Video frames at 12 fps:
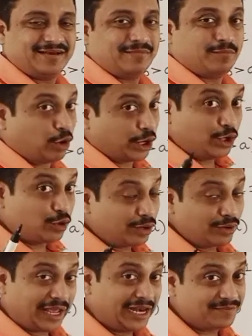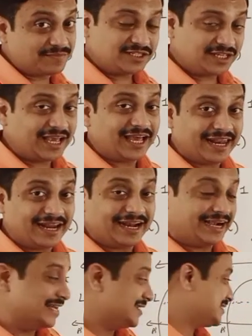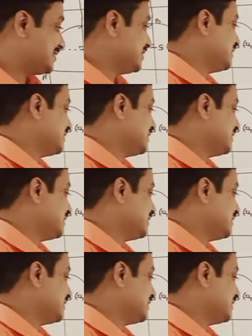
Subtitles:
Point on ellipse L and L dash.